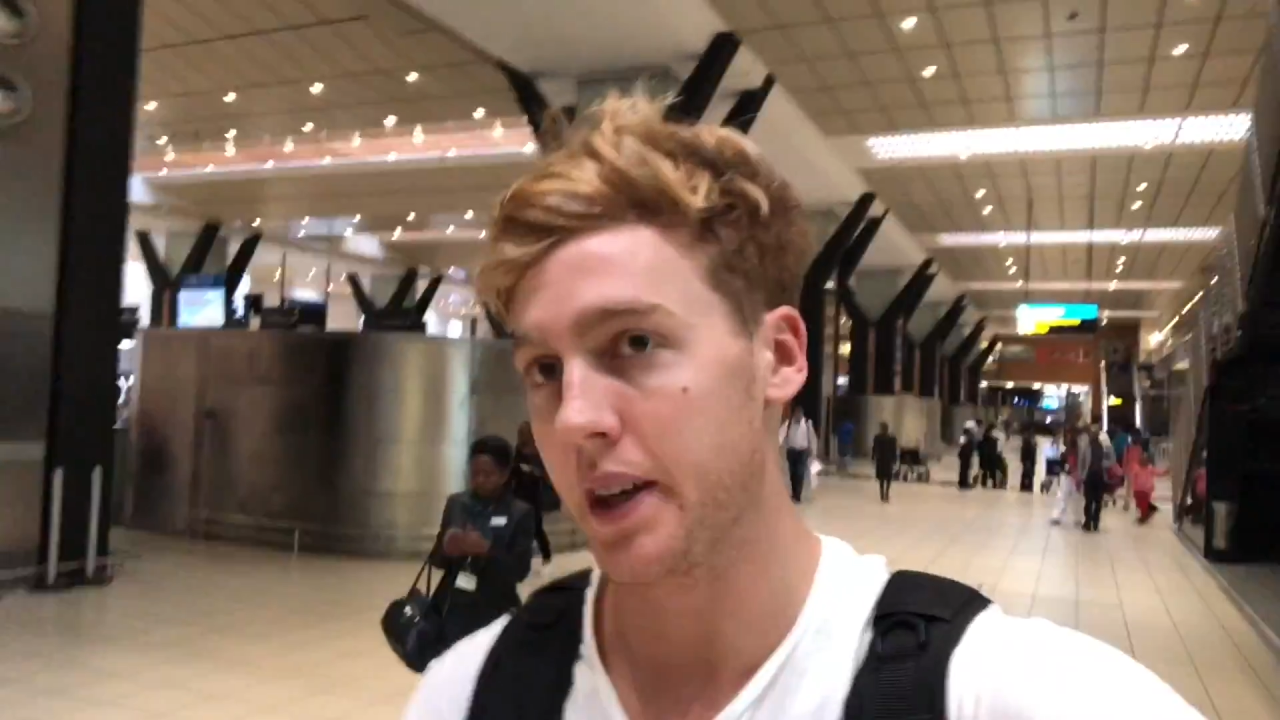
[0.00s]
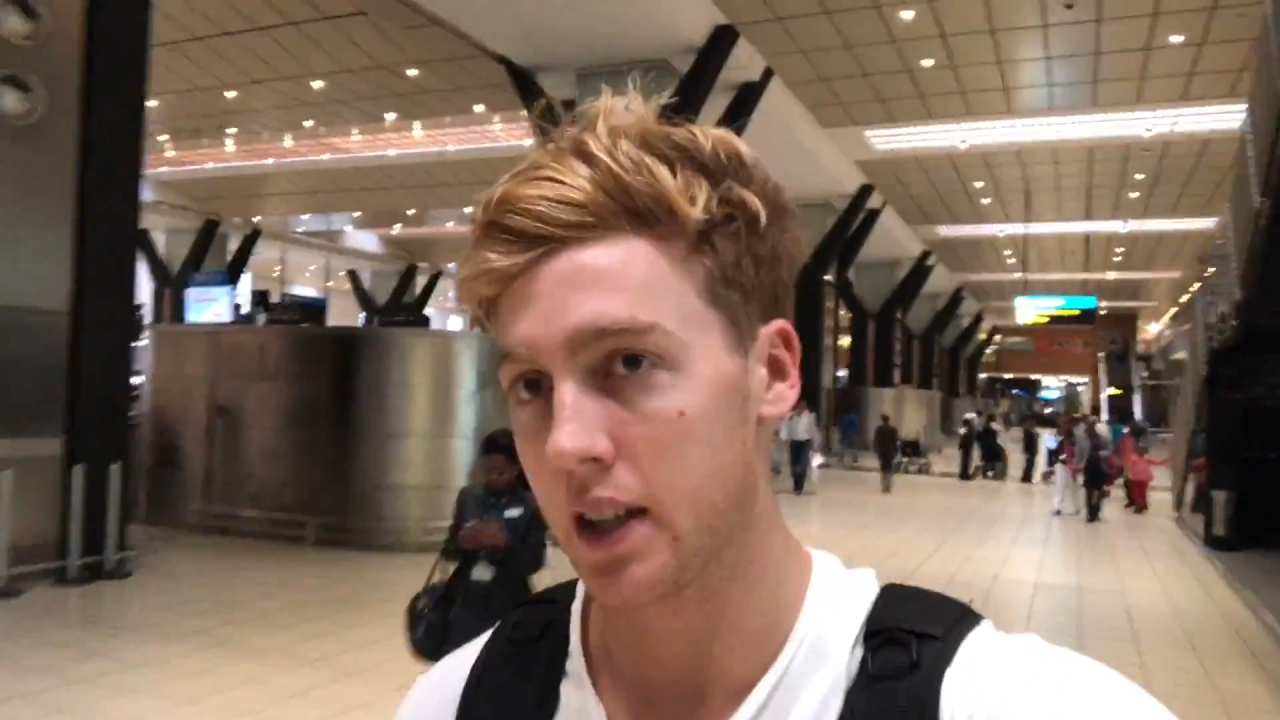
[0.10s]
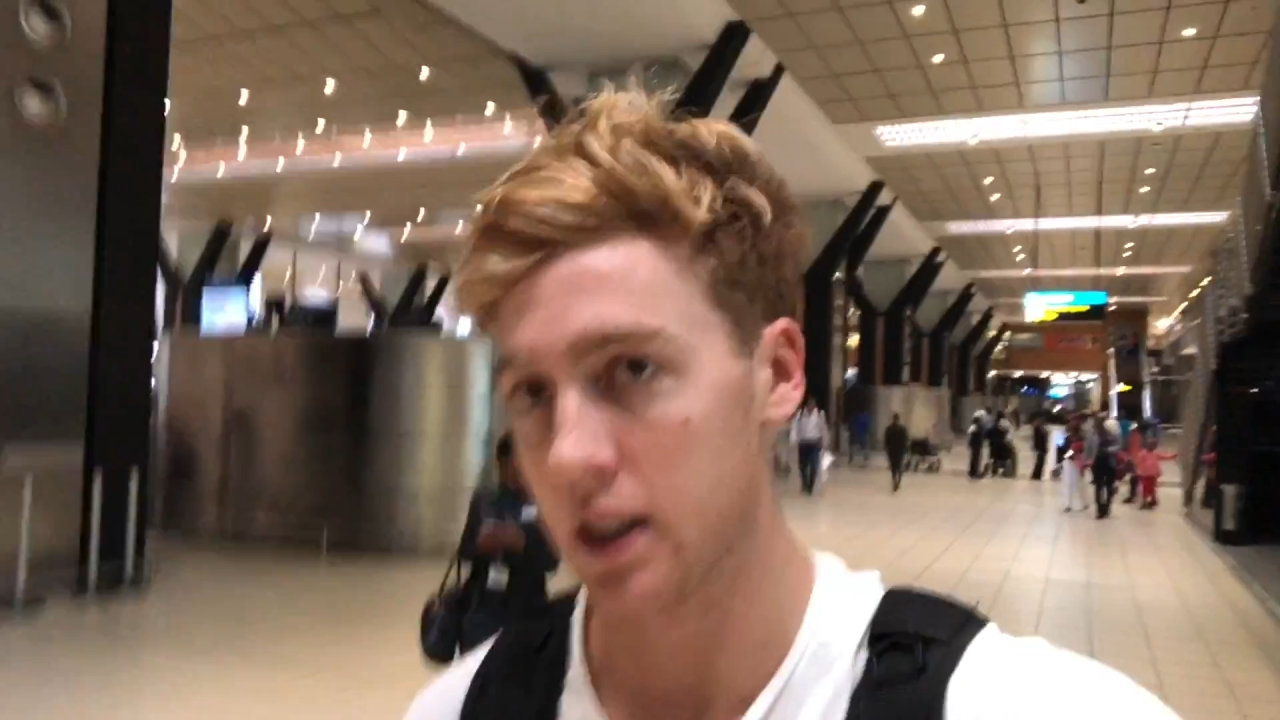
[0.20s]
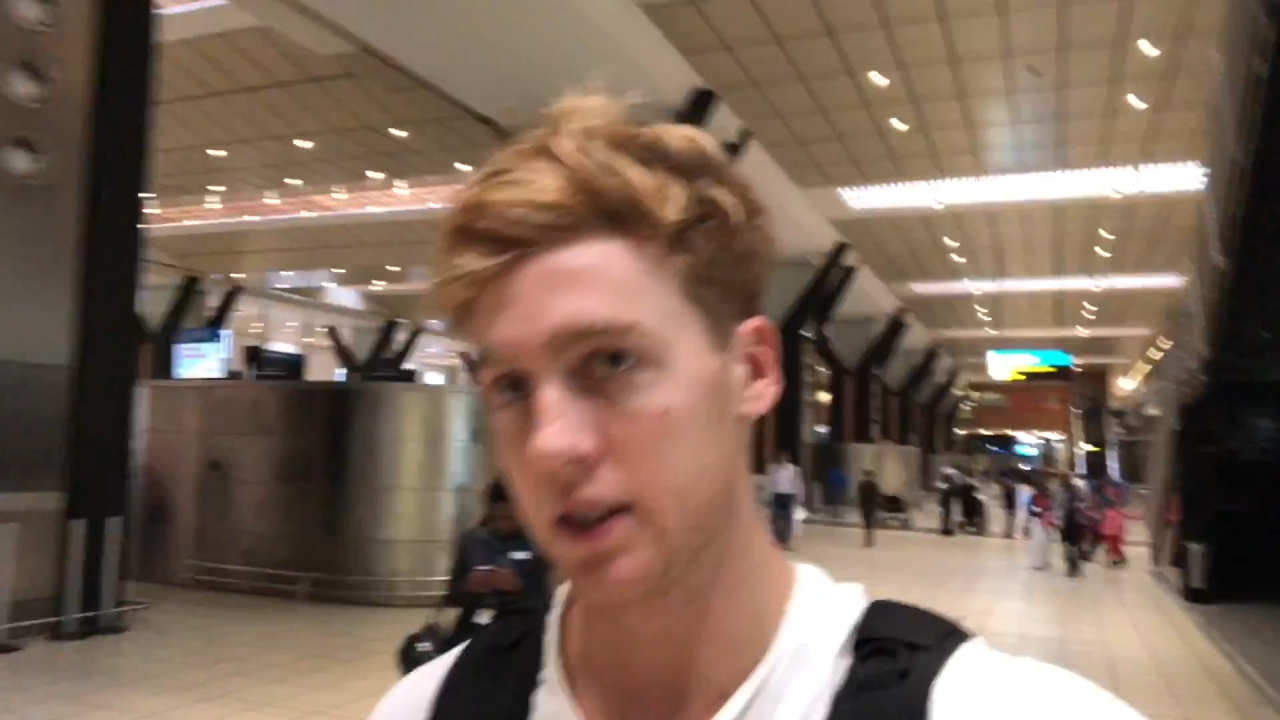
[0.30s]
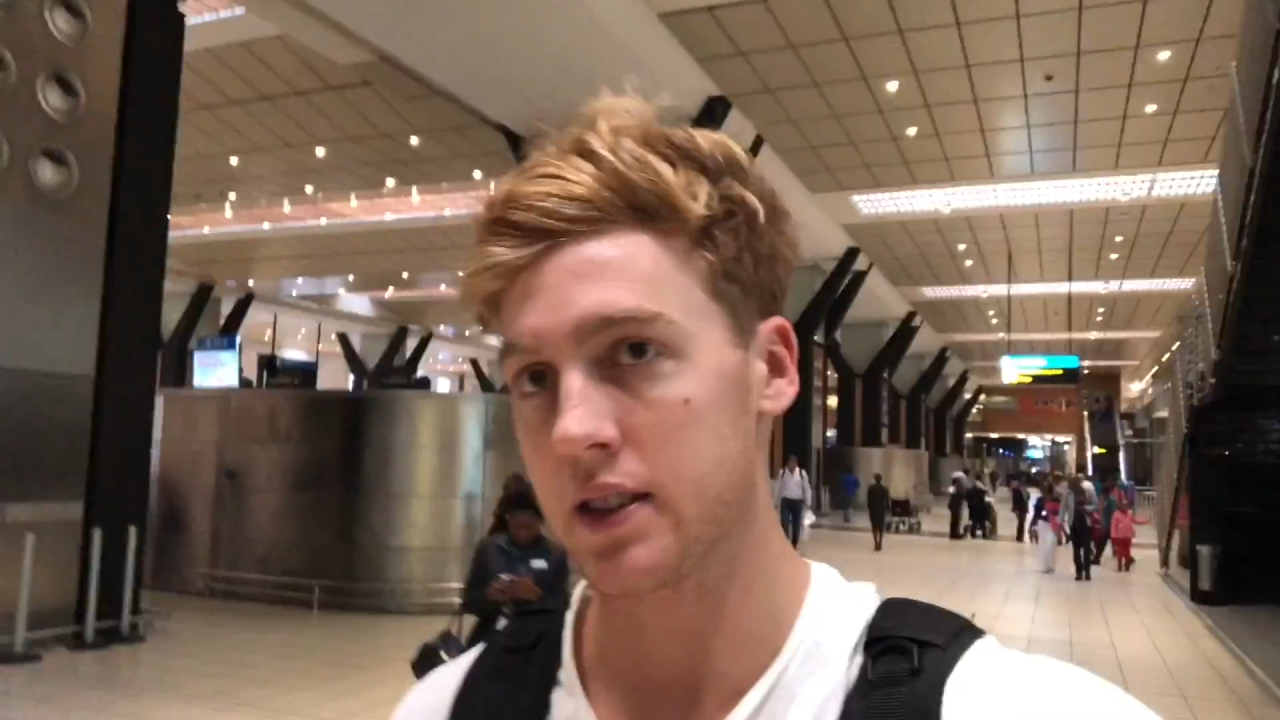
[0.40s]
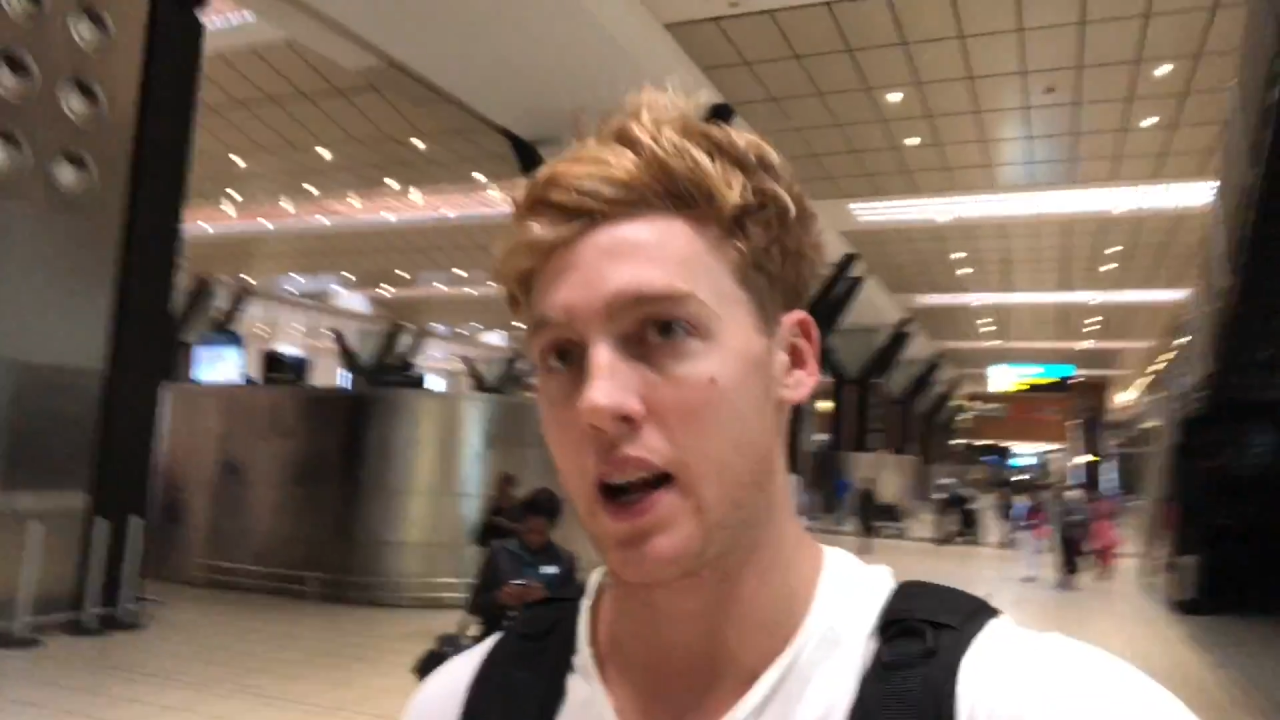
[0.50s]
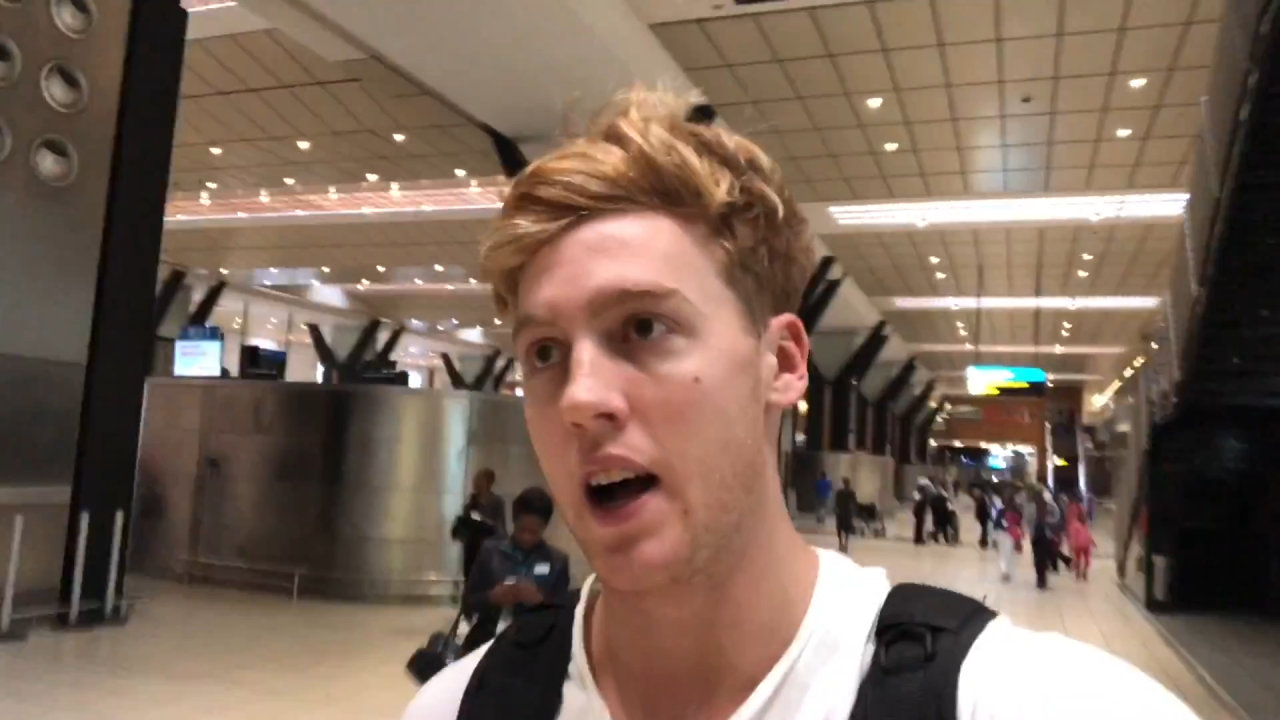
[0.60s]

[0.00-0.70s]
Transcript: because